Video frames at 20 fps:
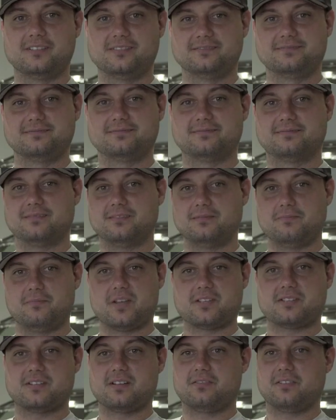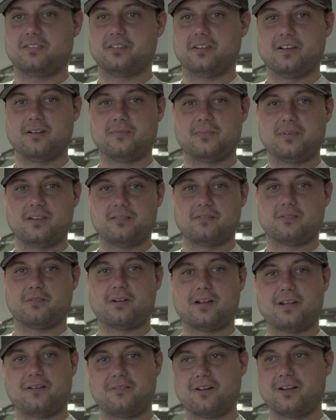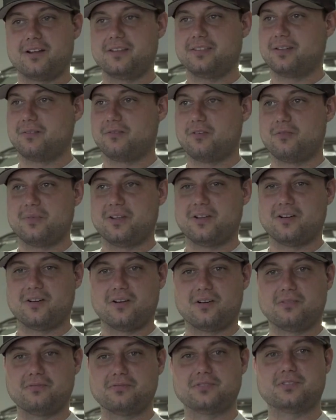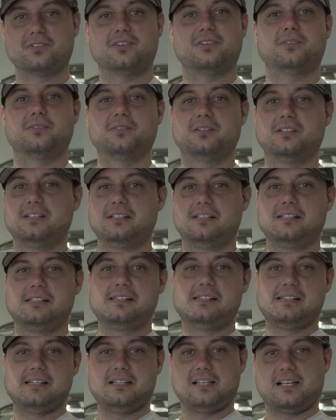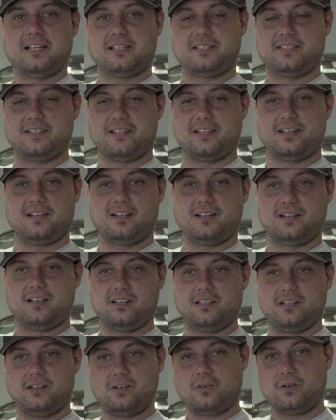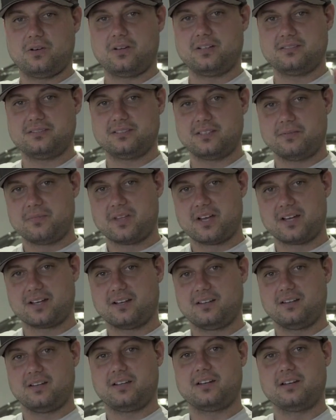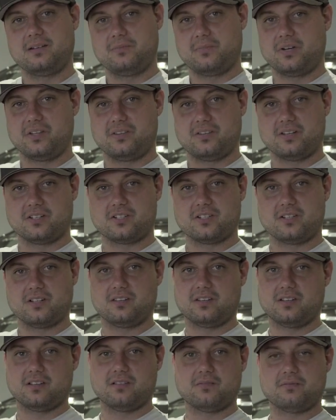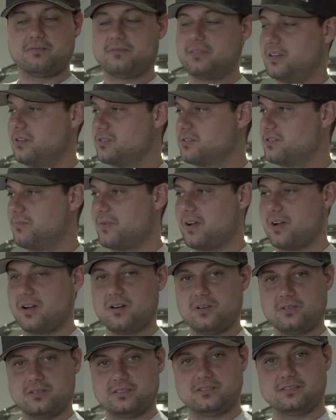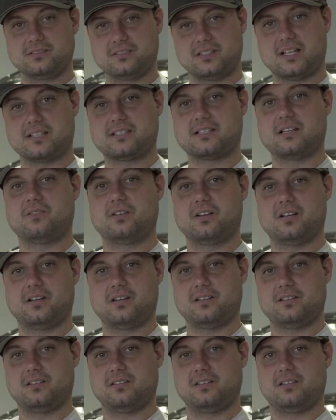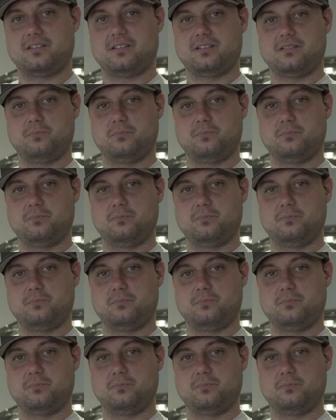and messed everything up and never ran right. They ripped me off. So I said, you know what, I'm not gonna let anybody touch anything else of my own, and that's how I got into